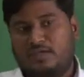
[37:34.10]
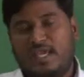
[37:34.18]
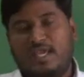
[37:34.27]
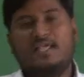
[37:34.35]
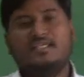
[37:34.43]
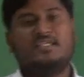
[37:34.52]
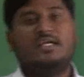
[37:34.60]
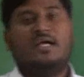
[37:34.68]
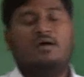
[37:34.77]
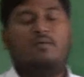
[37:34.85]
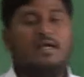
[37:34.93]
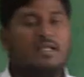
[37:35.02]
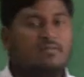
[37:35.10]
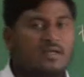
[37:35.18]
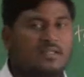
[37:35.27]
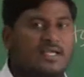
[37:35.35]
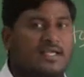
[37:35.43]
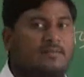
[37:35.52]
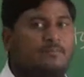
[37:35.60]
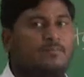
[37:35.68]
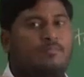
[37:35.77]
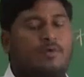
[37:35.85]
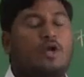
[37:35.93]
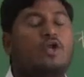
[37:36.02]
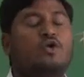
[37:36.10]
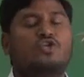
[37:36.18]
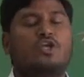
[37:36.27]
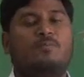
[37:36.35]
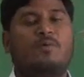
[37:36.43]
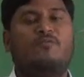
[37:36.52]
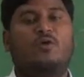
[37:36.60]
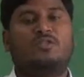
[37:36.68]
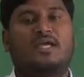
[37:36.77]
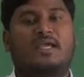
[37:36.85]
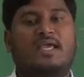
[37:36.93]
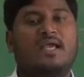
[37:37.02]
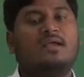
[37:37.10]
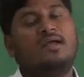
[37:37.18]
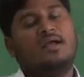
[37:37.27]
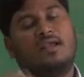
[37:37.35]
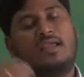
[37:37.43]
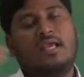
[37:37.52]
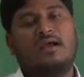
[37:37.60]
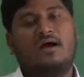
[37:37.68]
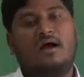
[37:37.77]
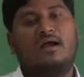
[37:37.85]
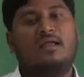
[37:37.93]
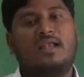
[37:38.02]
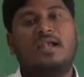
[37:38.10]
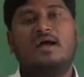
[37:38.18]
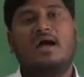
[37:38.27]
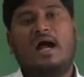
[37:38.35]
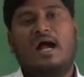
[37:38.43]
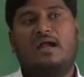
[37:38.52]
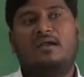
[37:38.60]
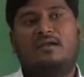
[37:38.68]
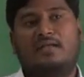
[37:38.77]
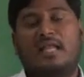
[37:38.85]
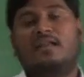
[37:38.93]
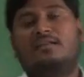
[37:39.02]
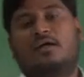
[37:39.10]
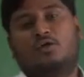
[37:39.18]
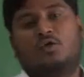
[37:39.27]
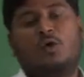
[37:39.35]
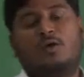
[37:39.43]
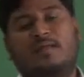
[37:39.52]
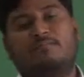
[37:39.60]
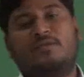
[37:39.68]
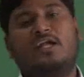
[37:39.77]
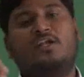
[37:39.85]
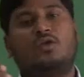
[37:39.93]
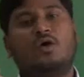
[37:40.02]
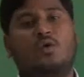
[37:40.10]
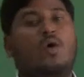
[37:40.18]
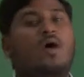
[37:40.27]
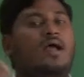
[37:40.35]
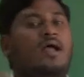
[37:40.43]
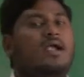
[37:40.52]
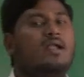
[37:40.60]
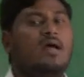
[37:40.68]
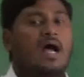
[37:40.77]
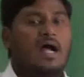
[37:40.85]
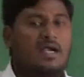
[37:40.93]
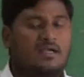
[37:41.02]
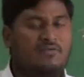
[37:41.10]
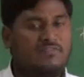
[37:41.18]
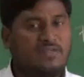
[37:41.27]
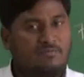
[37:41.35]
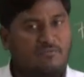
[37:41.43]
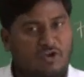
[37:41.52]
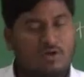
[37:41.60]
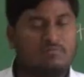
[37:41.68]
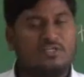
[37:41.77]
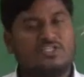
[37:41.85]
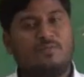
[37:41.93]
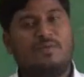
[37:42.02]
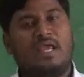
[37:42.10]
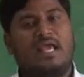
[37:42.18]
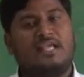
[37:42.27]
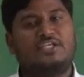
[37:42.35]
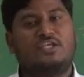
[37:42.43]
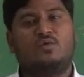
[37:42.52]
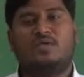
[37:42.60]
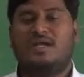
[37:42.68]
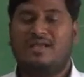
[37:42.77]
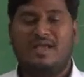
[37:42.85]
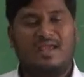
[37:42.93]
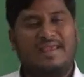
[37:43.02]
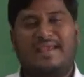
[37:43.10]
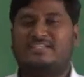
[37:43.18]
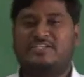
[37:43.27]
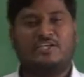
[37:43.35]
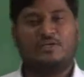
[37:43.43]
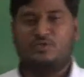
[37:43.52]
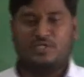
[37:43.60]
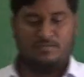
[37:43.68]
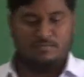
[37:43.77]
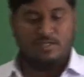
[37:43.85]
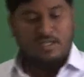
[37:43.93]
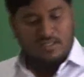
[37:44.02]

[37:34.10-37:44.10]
case, whatever they produced before the king, king agreed and told them that go ahead, and if the fellow must be executed, execute him.